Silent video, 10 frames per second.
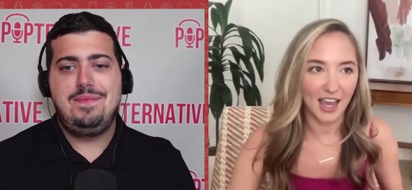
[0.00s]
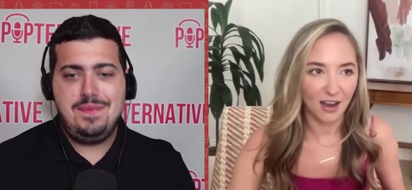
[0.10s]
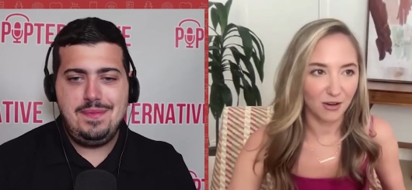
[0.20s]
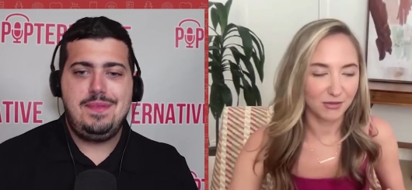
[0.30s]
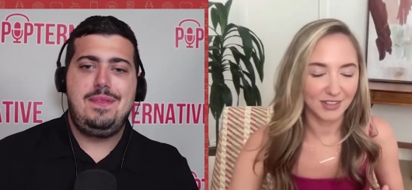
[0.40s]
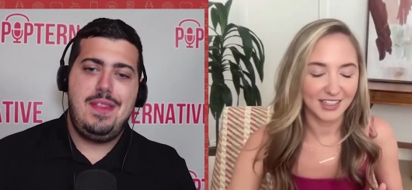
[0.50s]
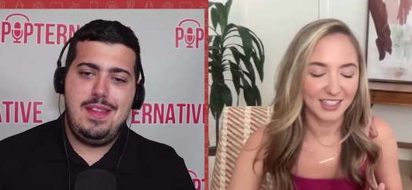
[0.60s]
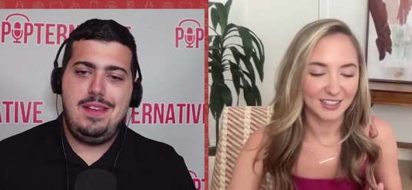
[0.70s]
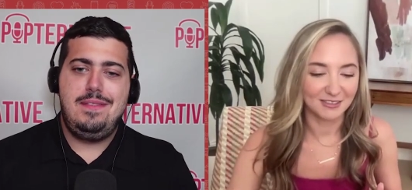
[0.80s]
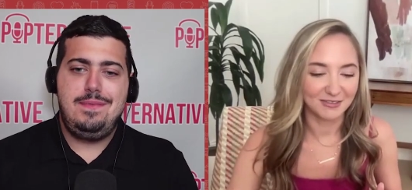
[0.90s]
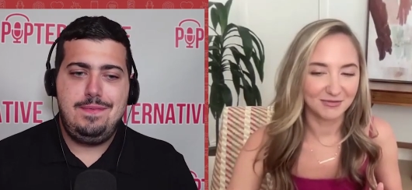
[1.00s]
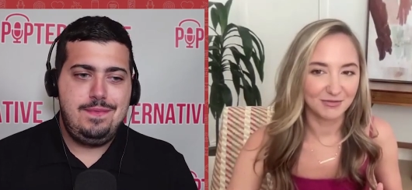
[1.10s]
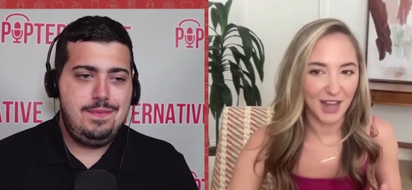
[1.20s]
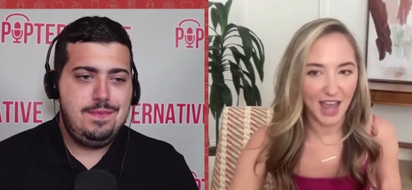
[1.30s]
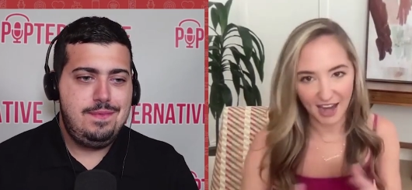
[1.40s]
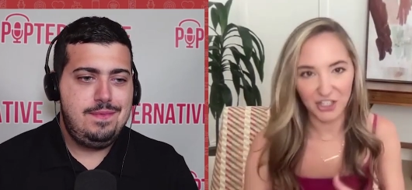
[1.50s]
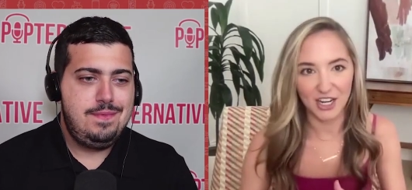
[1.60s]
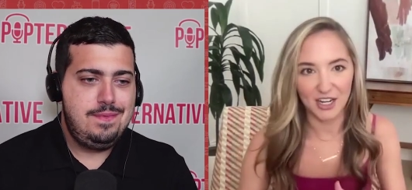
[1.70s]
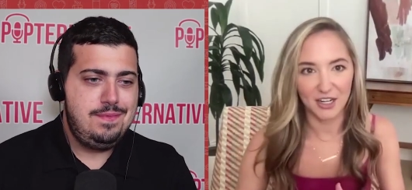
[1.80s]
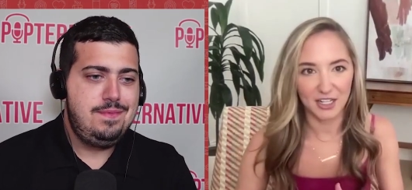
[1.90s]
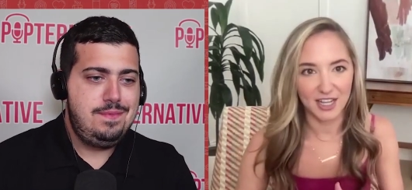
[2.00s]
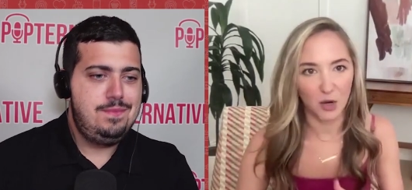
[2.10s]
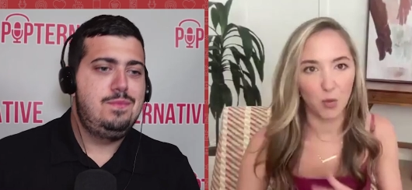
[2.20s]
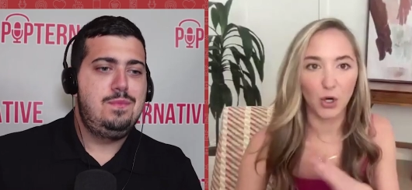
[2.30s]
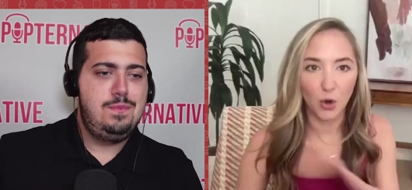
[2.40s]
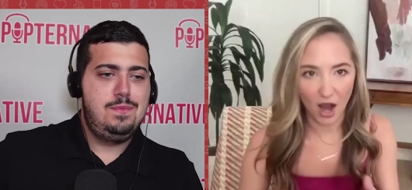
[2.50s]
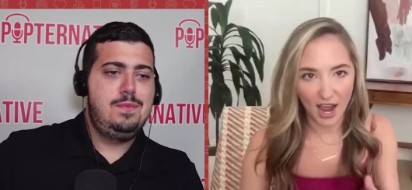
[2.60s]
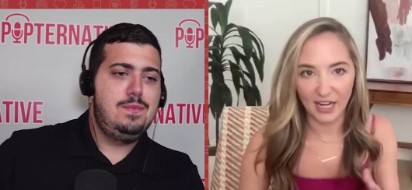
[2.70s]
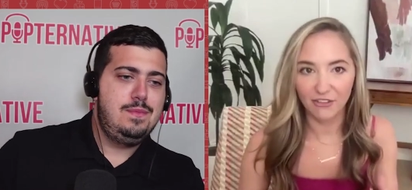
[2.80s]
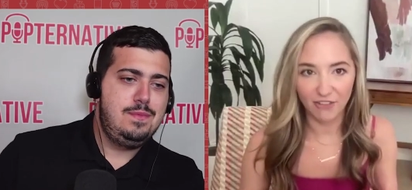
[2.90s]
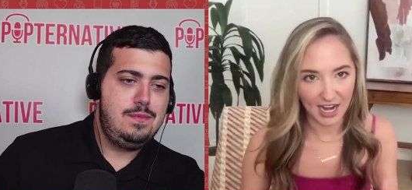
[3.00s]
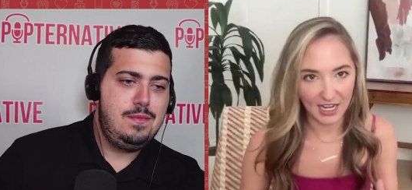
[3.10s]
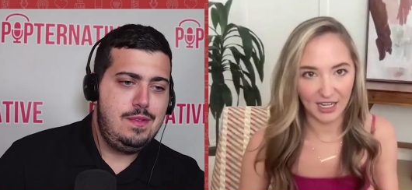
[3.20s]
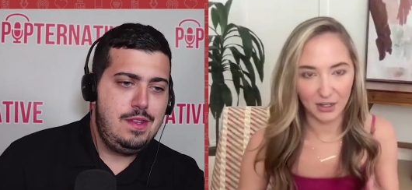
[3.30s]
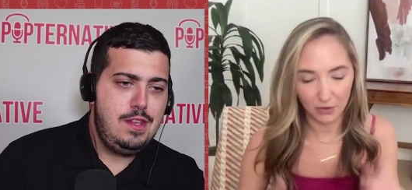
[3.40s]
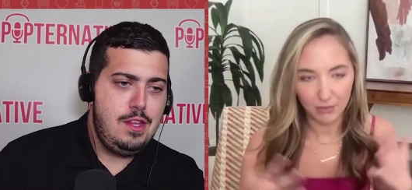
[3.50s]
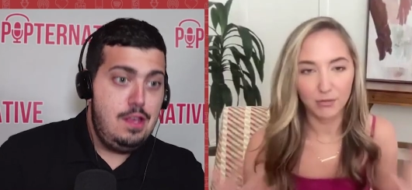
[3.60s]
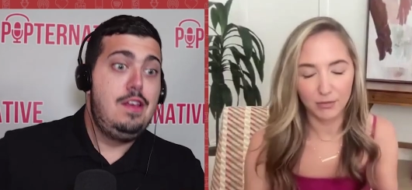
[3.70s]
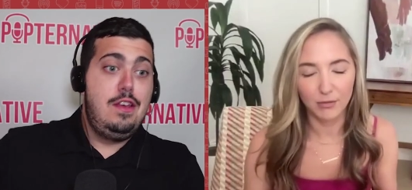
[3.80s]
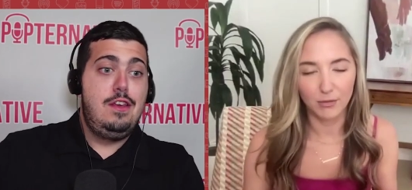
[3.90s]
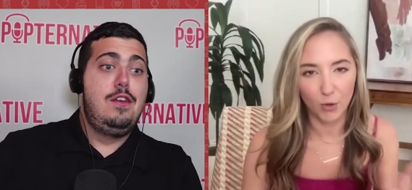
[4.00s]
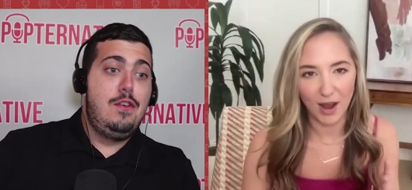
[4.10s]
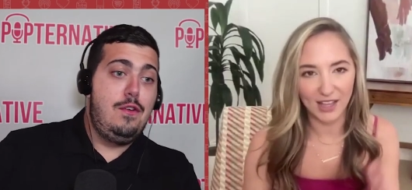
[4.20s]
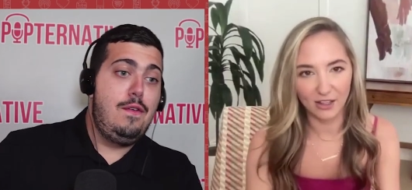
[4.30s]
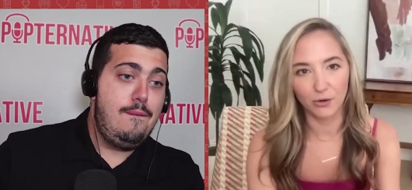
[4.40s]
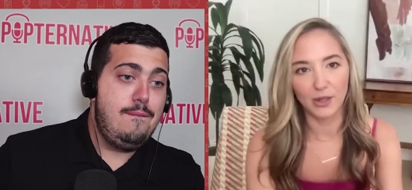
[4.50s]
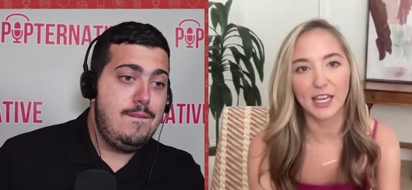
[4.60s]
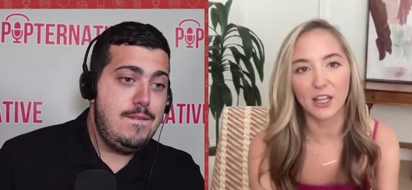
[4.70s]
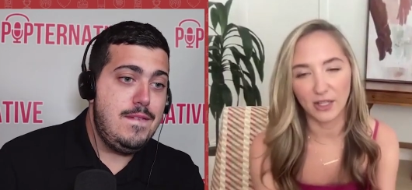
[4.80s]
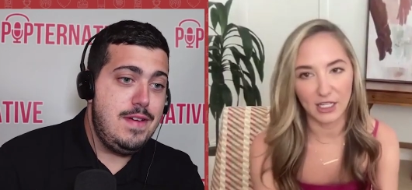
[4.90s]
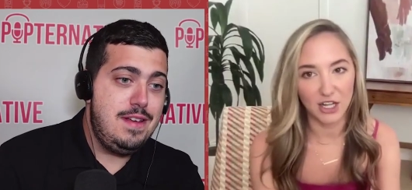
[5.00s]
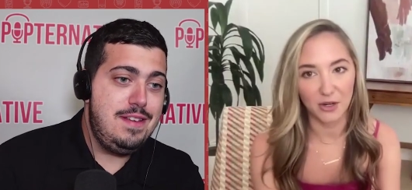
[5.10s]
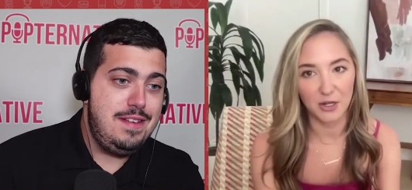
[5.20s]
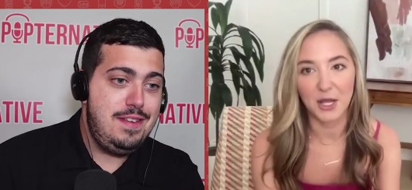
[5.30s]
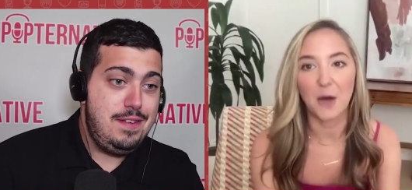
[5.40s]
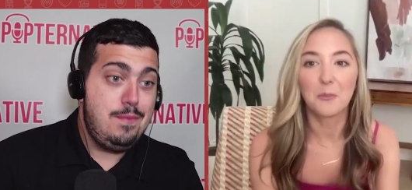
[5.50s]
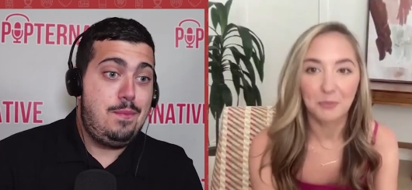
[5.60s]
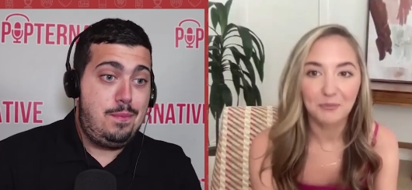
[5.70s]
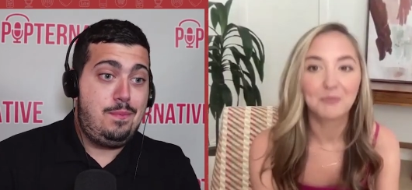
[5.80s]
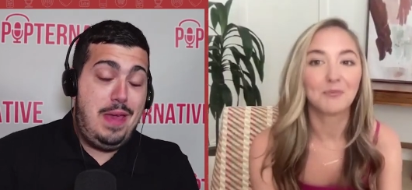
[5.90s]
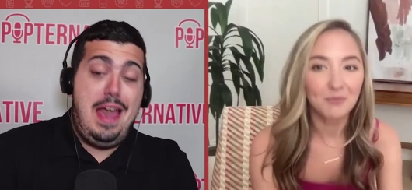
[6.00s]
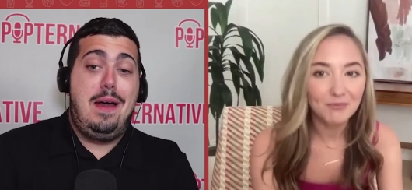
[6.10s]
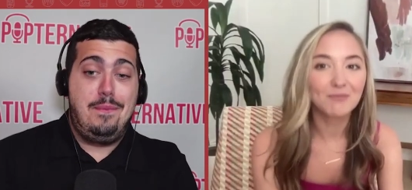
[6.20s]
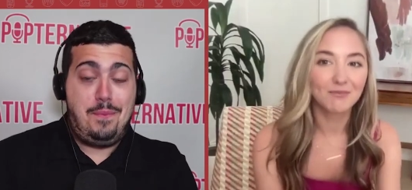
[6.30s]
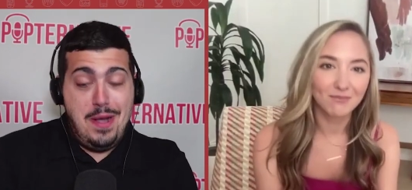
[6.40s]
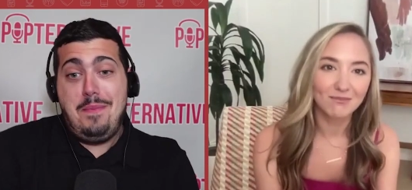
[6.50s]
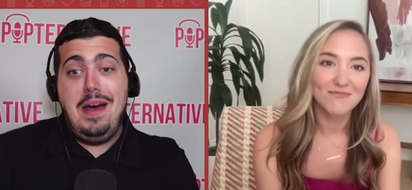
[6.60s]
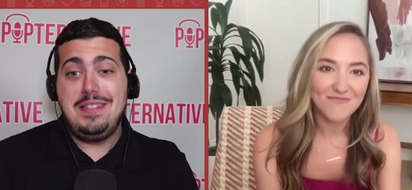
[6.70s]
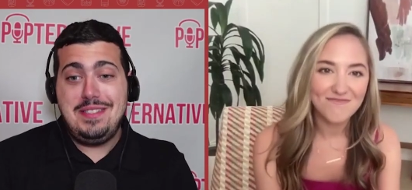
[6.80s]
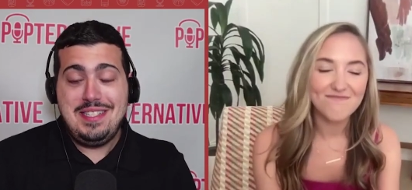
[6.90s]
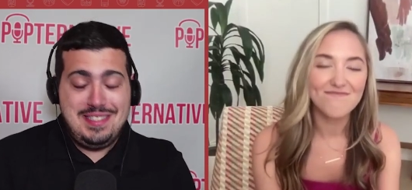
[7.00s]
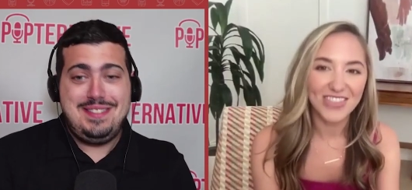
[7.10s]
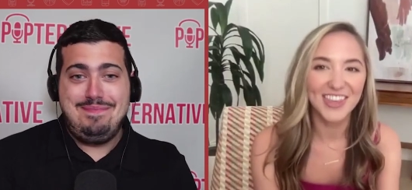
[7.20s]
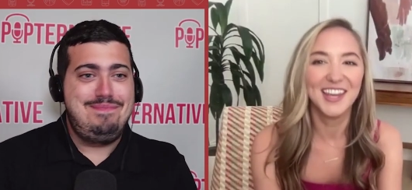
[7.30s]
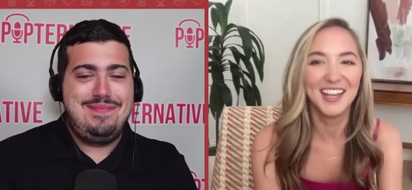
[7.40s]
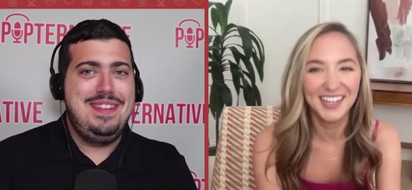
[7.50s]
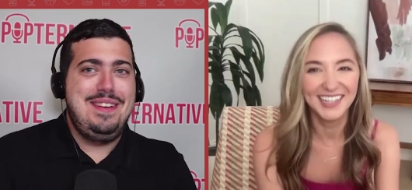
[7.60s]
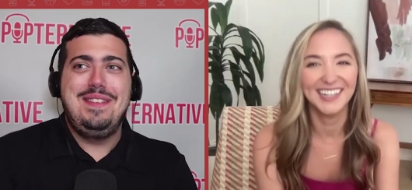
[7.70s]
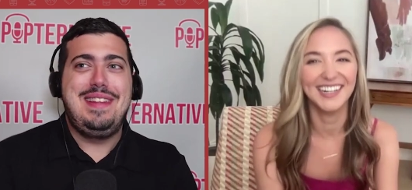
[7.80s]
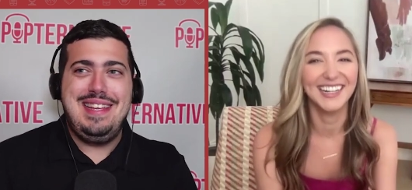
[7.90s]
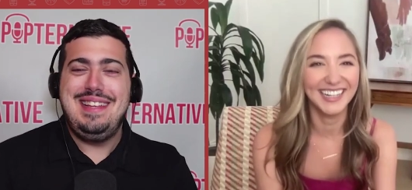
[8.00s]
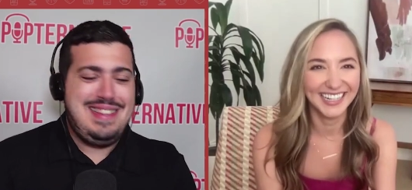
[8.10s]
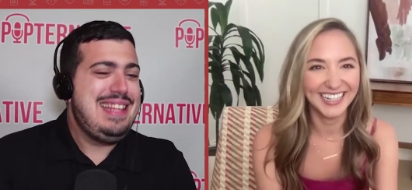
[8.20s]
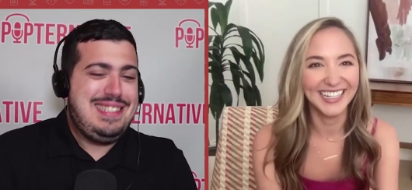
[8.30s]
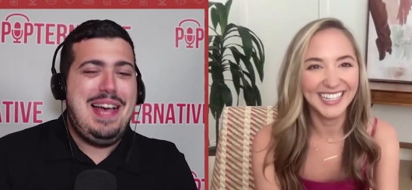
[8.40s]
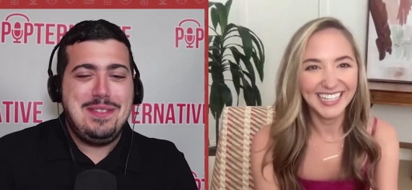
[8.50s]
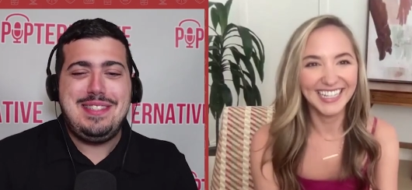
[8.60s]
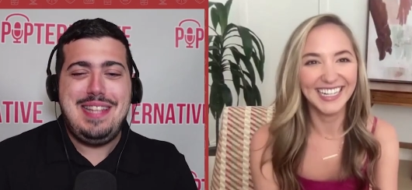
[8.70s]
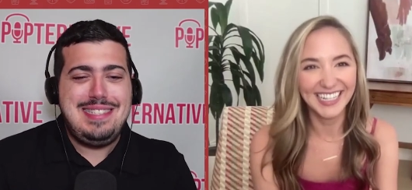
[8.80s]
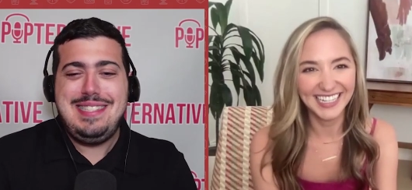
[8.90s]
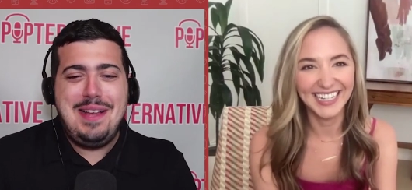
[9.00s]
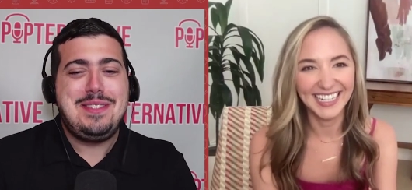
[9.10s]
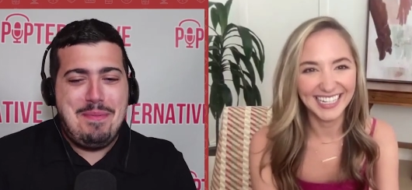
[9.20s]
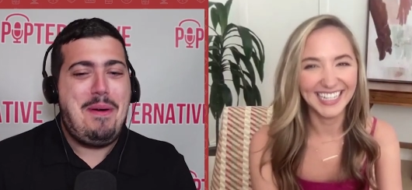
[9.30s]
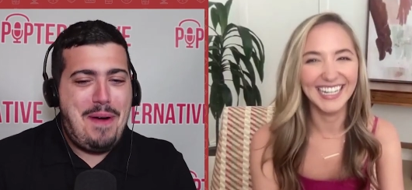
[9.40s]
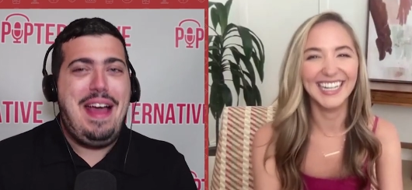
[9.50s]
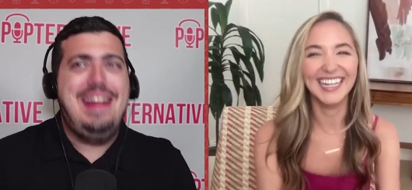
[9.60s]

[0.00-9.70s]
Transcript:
Speaker 1: out and then action, and it's like we're crying and fighting and quite literally killing each other. So,
Speaker 2: yeah, pretty much. That's literally that sounds that sounds about right.